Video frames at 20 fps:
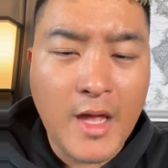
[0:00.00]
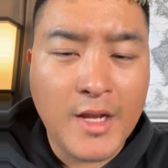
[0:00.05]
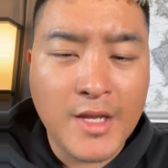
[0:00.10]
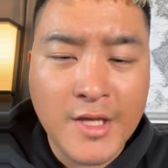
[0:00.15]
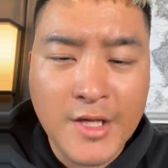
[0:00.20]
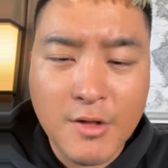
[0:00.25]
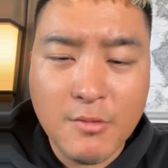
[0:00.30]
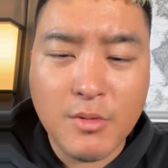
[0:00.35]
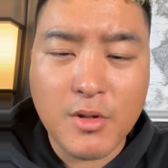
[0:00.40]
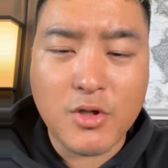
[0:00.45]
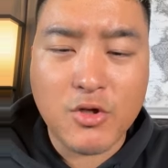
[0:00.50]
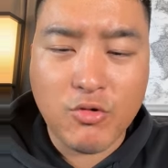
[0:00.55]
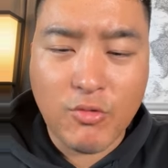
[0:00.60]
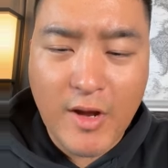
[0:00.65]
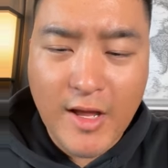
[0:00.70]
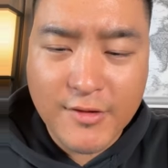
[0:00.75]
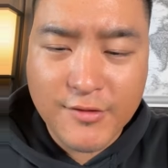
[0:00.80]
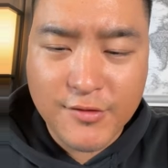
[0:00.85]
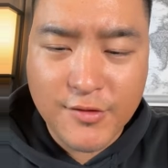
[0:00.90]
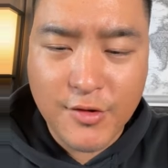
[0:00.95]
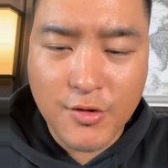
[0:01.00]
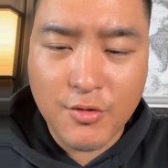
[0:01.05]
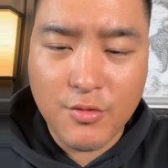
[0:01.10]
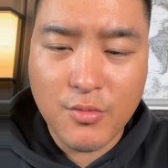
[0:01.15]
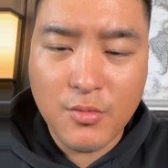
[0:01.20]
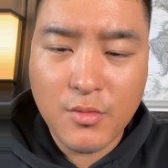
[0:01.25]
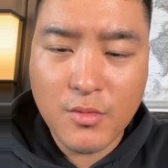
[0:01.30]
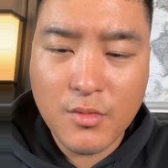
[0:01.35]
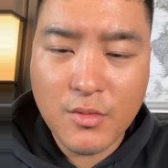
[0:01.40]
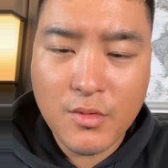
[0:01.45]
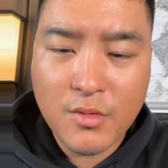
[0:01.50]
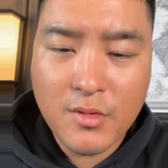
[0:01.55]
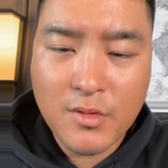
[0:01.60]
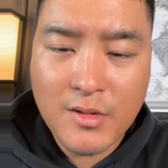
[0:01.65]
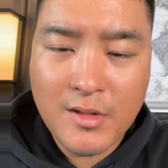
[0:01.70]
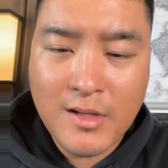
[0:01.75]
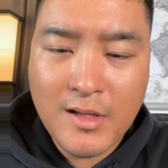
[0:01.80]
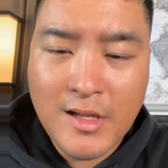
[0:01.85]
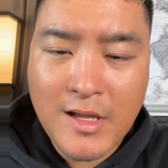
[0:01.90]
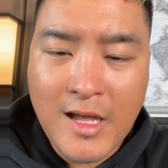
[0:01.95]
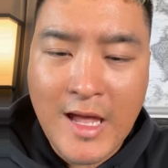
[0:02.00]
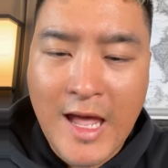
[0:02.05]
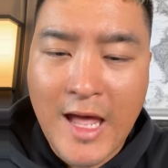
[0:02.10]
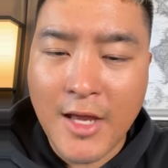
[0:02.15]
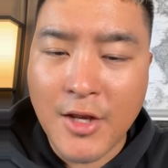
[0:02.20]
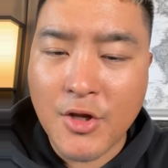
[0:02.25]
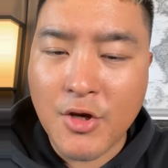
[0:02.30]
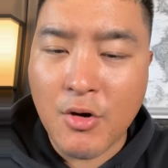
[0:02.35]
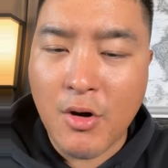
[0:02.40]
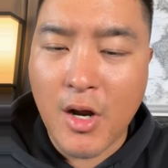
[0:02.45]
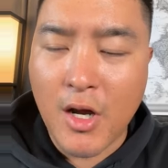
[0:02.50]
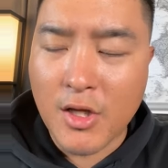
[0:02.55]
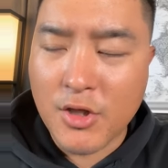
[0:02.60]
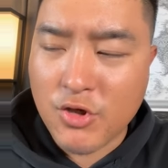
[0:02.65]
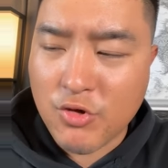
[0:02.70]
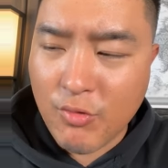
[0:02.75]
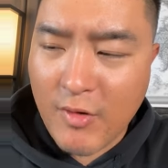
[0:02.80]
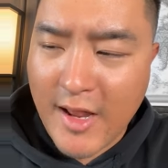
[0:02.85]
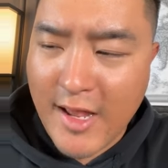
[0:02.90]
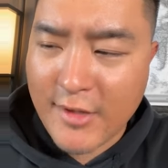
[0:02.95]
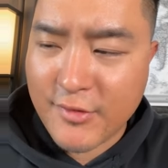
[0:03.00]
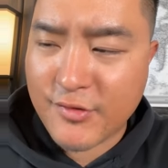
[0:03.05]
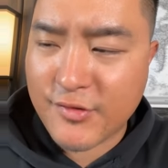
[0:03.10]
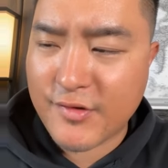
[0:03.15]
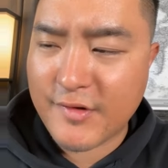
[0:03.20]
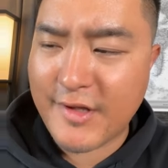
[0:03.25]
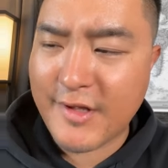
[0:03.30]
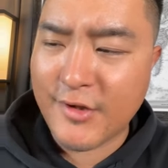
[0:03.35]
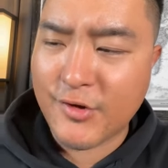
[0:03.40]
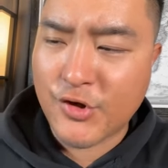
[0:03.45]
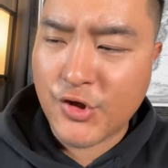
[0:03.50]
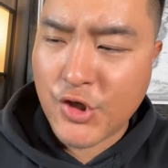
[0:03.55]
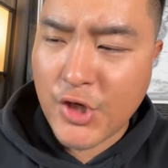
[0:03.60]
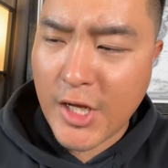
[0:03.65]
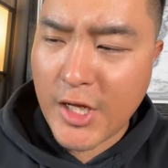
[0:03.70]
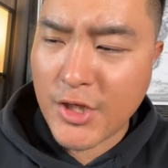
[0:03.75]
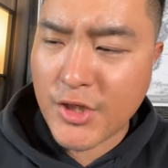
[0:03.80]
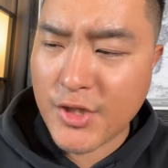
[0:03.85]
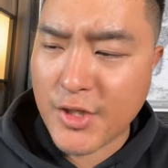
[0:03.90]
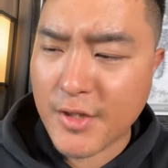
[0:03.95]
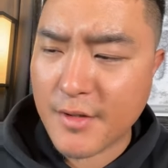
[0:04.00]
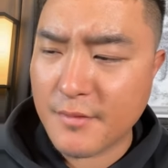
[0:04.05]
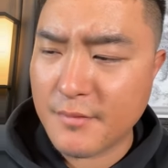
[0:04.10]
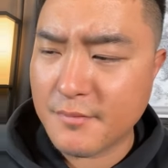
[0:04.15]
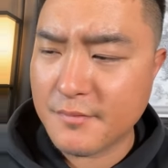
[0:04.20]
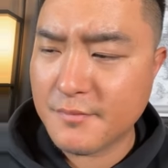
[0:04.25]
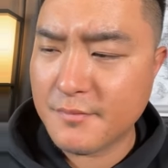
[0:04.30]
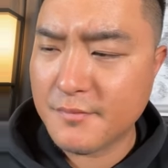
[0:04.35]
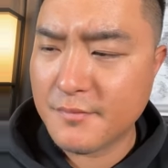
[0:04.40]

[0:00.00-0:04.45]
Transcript: And he will dress you, and your address is changing.